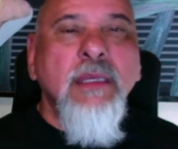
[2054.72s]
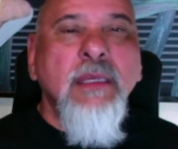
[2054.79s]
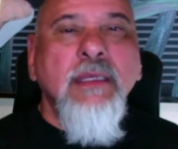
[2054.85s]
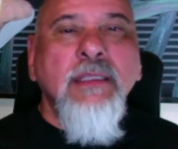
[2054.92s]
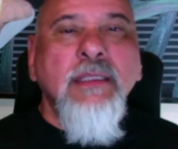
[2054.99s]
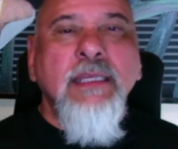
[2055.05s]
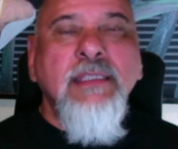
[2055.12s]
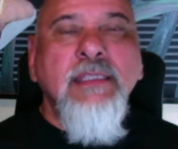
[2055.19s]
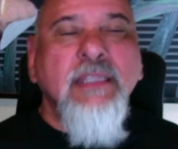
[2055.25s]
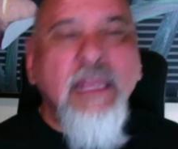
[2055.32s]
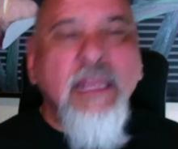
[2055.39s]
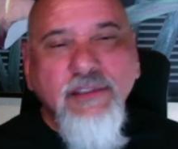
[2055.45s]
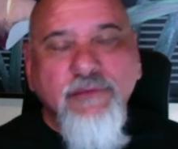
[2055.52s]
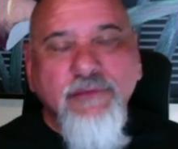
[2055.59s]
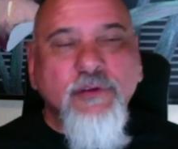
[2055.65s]
They said
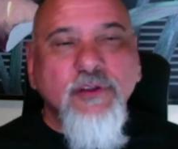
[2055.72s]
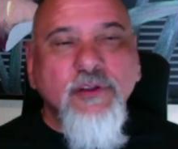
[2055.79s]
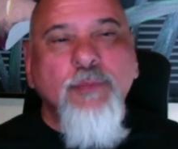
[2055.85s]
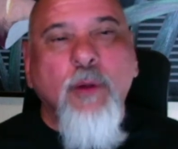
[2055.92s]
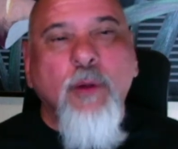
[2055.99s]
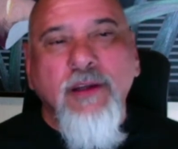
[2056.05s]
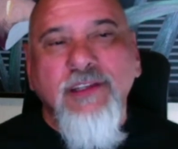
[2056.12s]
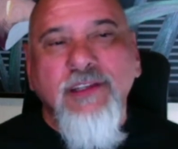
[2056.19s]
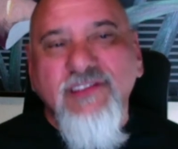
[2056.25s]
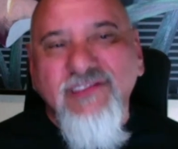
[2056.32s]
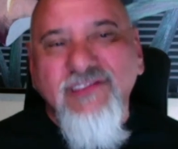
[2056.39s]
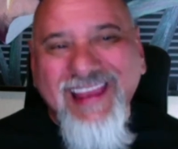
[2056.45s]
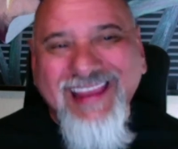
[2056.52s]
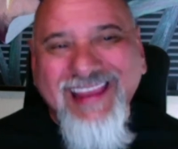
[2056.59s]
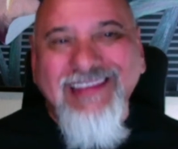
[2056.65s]
that's the first part.
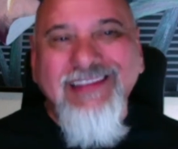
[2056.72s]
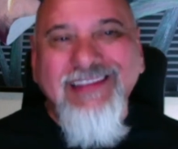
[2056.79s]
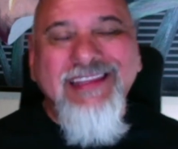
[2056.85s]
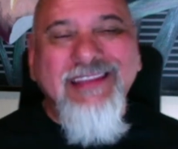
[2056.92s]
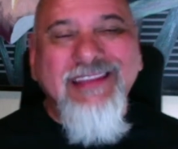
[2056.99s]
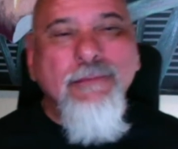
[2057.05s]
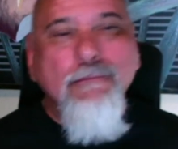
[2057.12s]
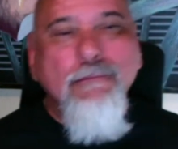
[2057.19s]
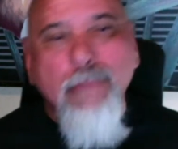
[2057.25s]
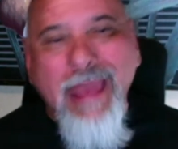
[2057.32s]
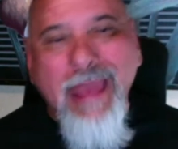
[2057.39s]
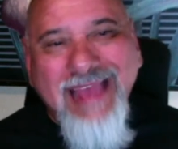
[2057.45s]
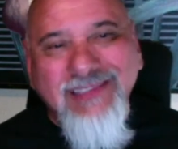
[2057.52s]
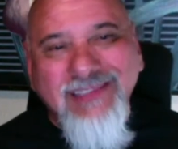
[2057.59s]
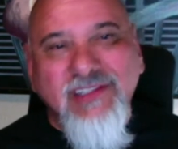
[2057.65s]
Secondly, the
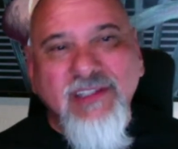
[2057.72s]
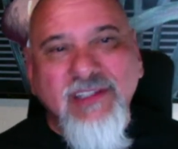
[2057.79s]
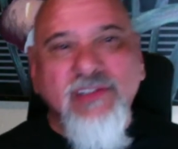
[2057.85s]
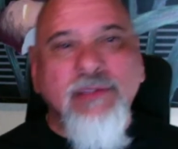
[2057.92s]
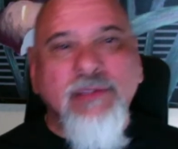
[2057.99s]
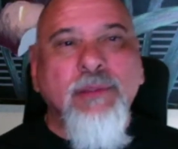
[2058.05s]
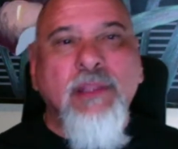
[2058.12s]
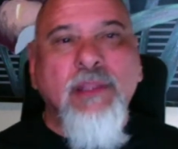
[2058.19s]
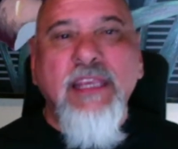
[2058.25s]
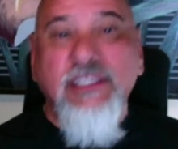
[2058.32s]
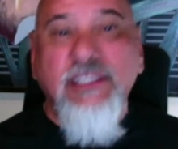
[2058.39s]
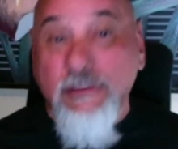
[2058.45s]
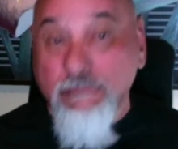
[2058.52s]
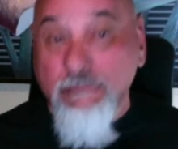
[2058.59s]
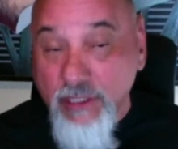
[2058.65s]
mask symbolized
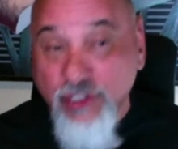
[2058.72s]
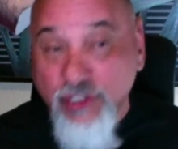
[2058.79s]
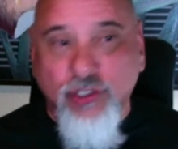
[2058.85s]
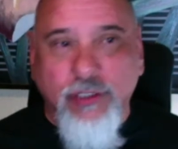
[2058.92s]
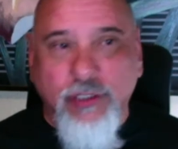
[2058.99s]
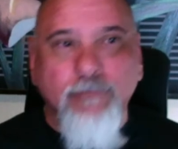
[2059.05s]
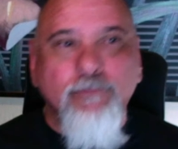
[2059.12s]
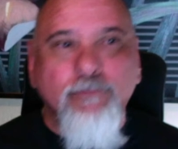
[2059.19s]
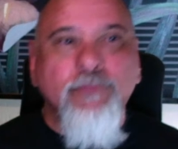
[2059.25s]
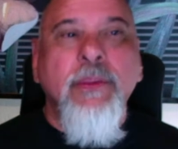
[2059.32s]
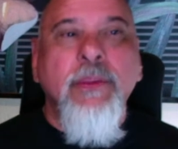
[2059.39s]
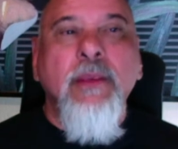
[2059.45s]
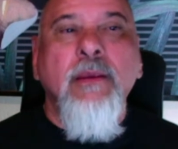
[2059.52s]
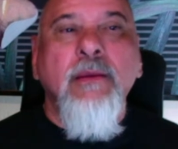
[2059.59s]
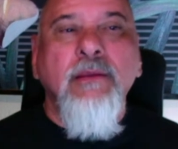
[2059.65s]
submission,
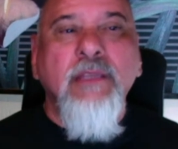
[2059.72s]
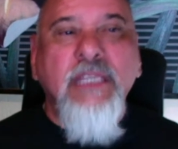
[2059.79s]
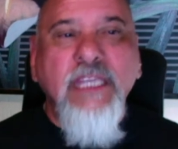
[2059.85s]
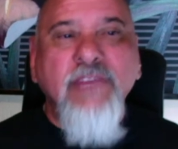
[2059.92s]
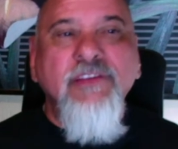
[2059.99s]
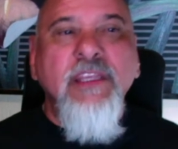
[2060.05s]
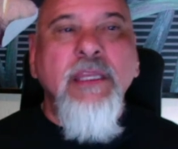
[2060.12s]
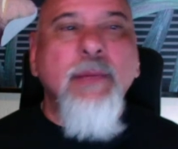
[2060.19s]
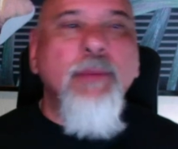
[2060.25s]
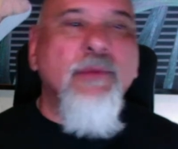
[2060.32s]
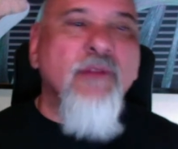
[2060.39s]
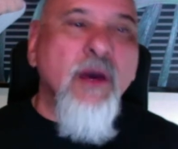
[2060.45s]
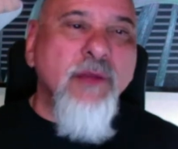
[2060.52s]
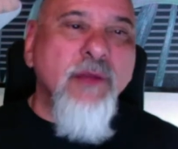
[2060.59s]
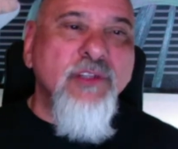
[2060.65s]
the giving up of
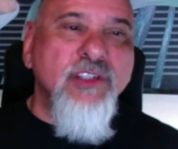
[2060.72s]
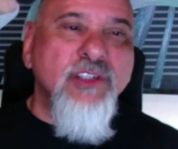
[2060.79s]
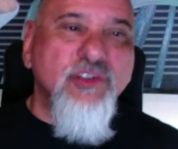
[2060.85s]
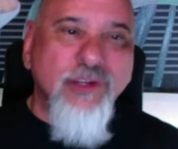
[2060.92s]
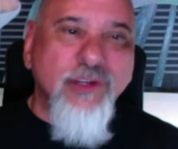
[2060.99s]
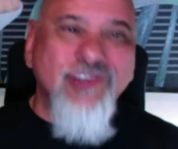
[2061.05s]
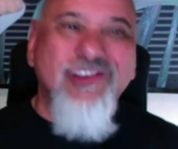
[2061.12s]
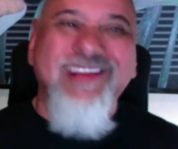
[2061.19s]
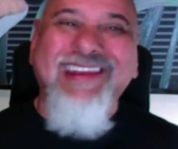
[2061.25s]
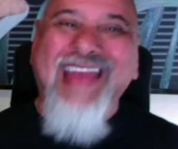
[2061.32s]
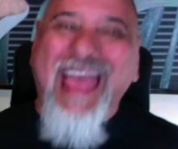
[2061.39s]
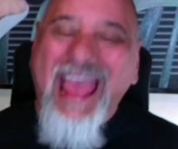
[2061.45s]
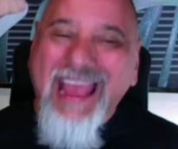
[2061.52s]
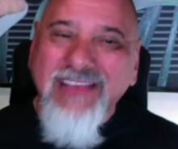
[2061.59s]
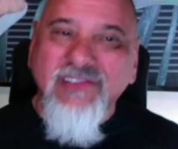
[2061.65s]
unrestricted
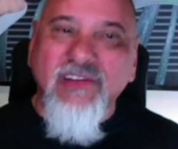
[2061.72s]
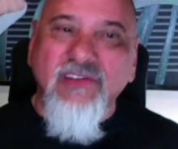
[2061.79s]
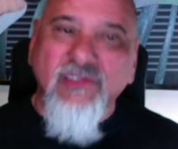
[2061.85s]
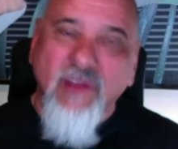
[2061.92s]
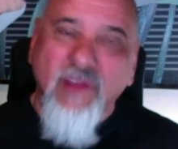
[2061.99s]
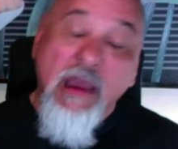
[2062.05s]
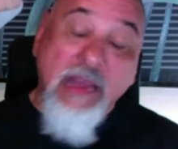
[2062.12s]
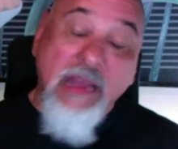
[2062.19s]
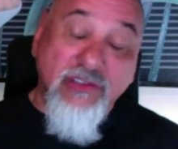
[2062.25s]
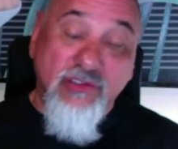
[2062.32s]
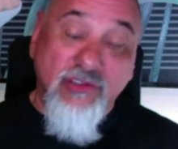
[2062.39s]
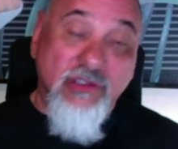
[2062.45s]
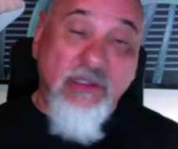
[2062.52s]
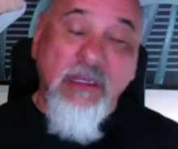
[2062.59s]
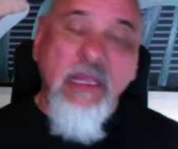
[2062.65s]
access to
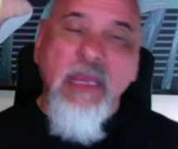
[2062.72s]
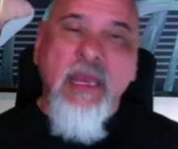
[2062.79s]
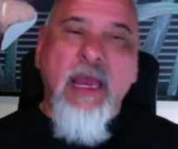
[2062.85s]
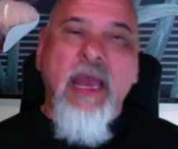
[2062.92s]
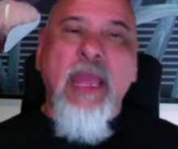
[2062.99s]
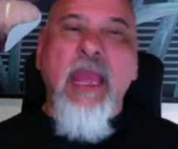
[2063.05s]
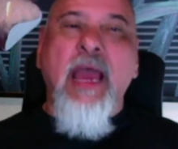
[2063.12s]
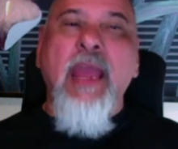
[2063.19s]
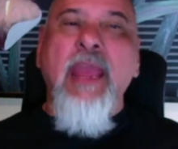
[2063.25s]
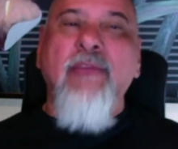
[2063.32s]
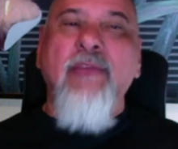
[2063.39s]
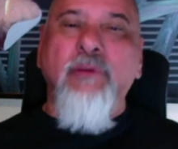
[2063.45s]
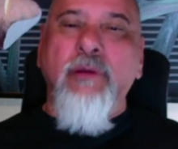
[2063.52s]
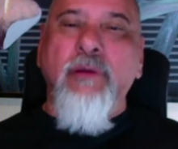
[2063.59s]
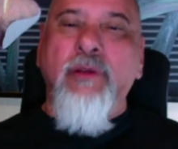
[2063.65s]
oxygen. I have
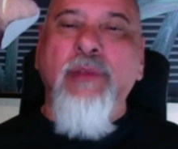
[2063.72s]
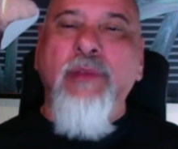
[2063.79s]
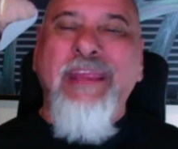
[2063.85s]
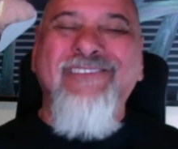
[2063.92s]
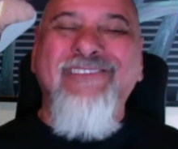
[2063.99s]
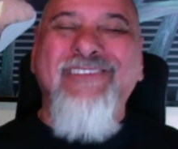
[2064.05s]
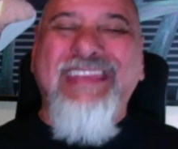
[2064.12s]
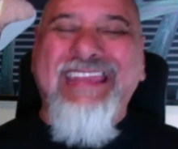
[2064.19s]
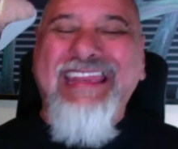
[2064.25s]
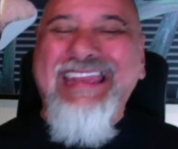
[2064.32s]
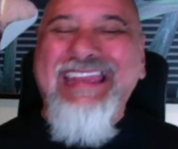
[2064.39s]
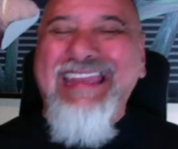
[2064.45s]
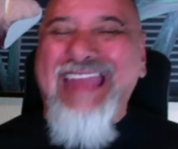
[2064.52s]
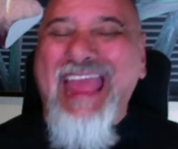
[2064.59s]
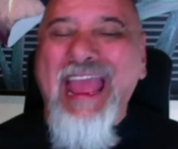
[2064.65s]
to agree. If you
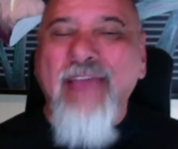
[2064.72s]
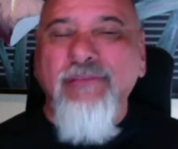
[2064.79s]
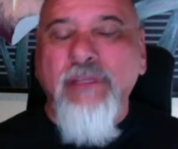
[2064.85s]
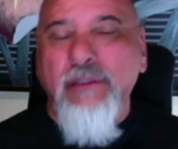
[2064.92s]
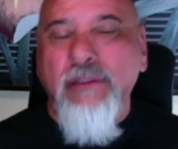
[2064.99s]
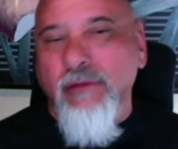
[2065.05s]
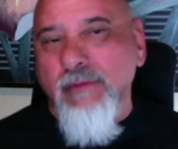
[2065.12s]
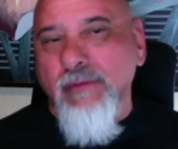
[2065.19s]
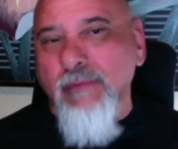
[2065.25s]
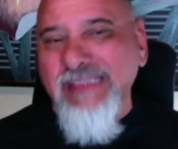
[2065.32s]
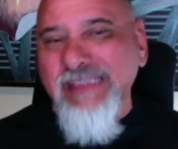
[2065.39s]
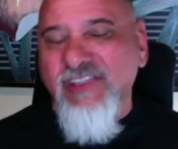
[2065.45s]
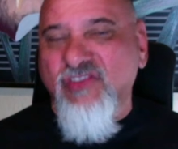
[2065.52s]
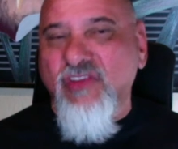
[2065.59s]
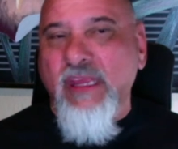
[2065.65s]
didn't have to do it, in my
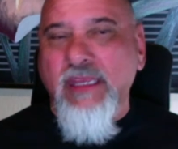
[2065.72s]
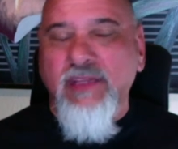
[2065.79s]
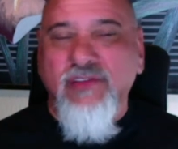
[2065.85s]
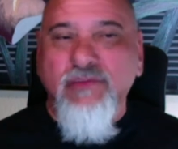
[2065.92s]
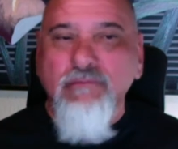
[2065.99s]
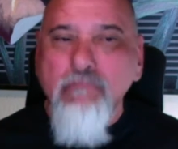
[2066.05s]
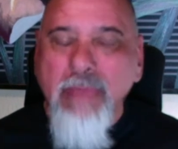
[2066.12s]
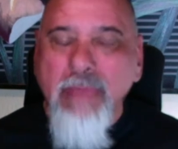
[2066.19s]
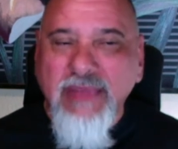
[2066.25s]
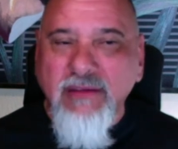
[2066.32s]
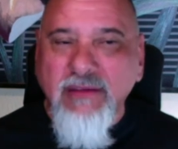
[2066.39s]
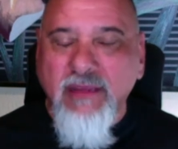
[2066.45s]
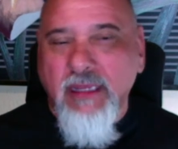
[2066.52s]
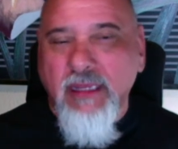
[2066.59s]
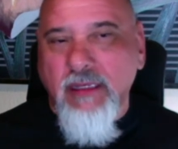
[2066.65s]
state, it's
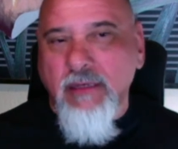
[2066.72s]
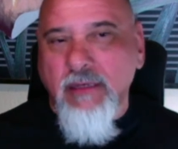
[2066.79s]
mandated.